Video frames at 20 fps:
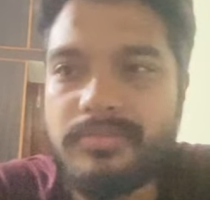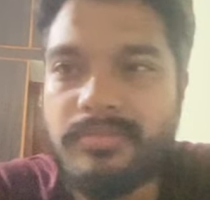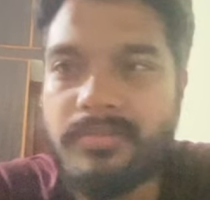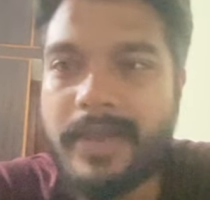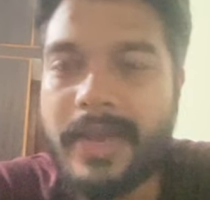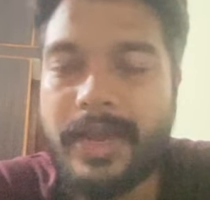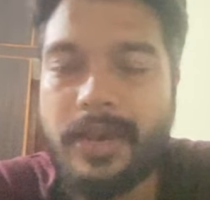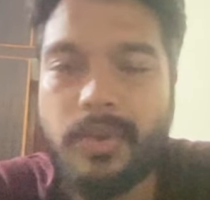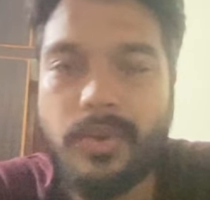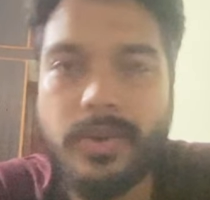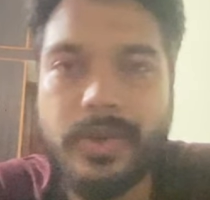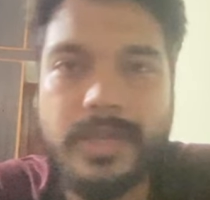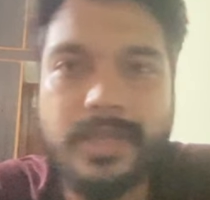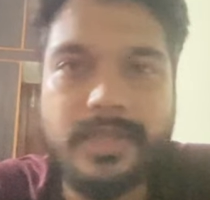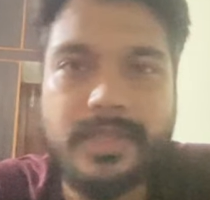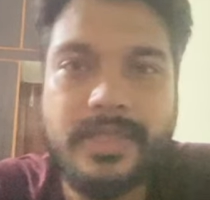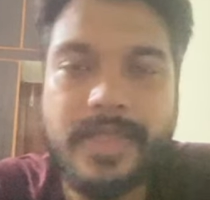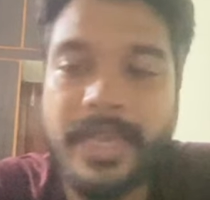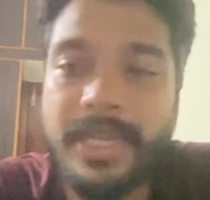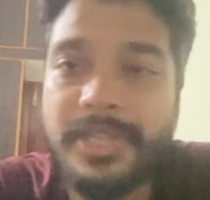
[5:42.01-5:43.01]
Mac
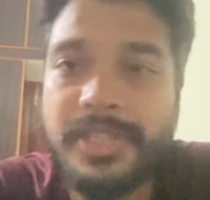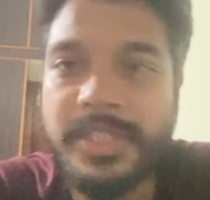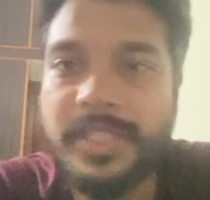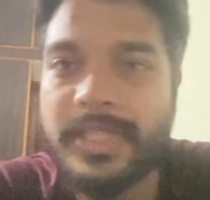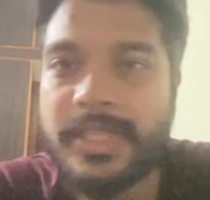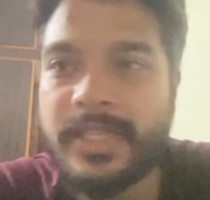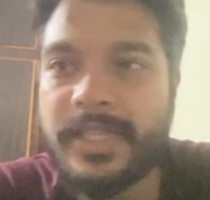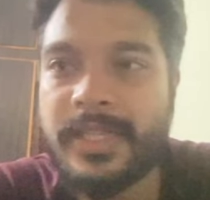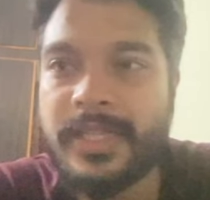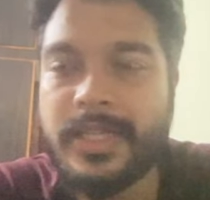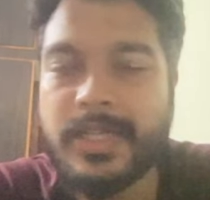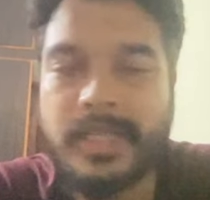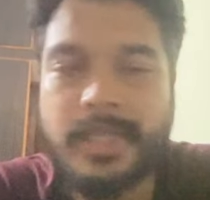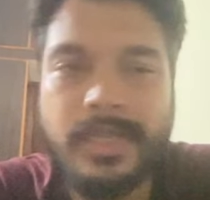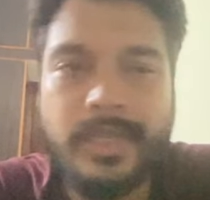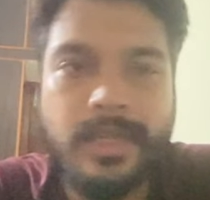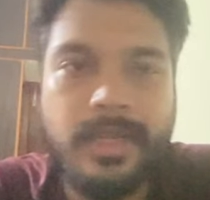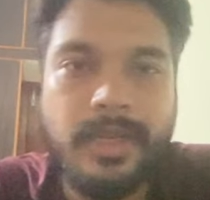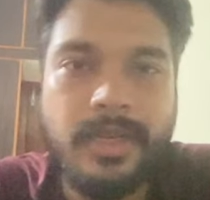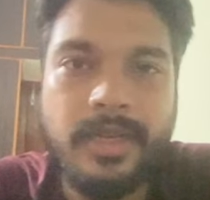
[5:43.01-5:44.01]
OS cache
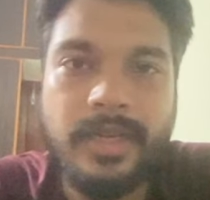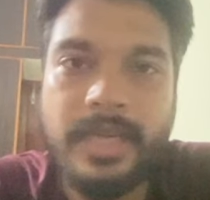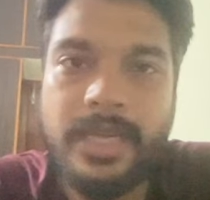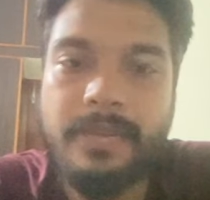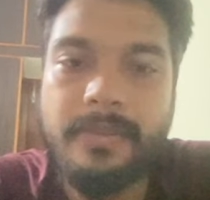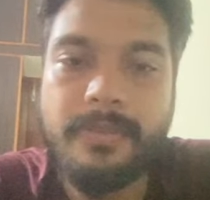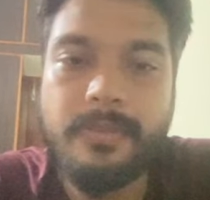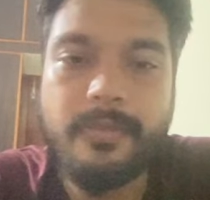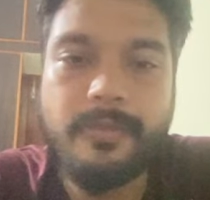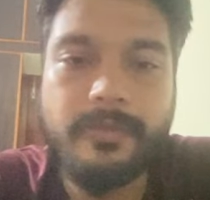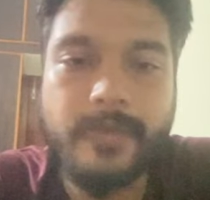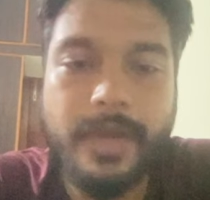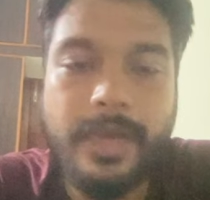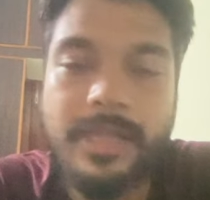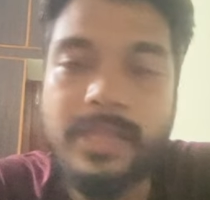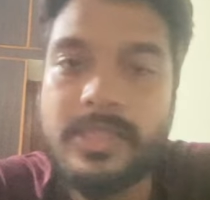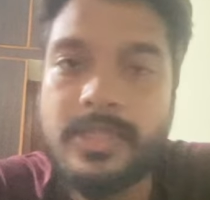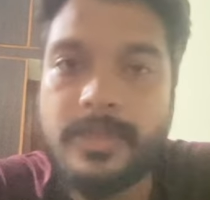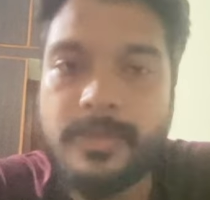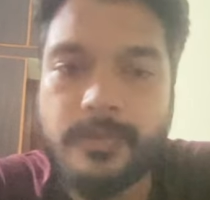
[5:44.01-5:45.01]
type
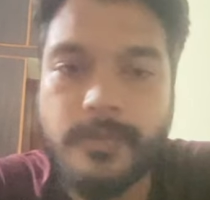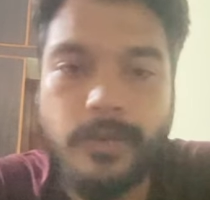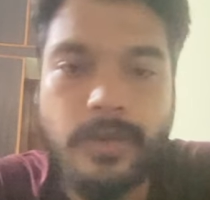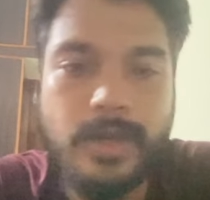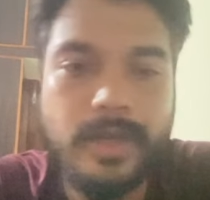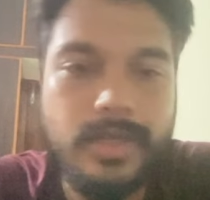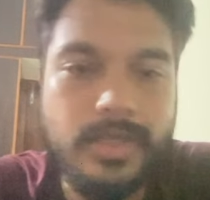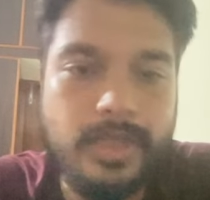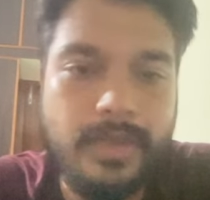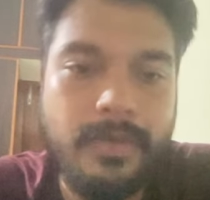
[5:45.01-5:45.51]
files and folders.